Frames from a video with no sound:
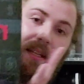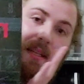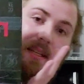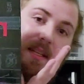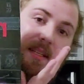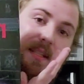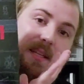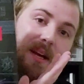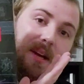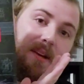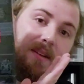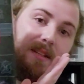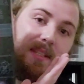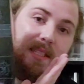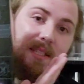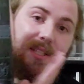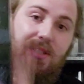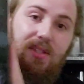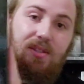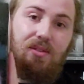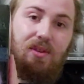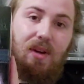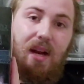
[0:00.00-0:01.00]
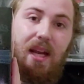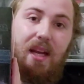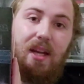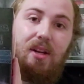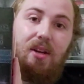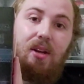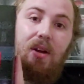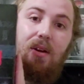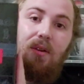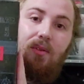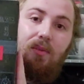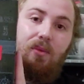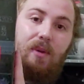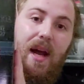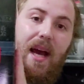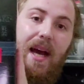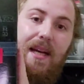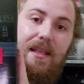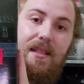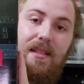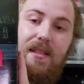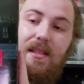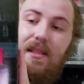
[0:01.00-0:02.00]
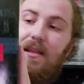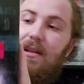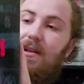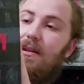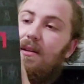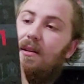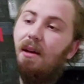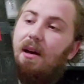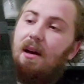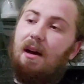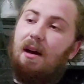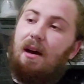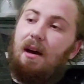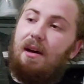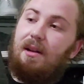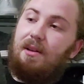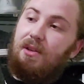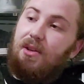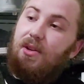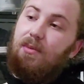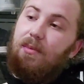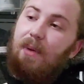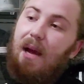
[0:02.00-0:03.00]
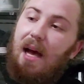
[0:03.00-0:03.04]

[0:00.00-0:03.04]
These are the Stray Rats New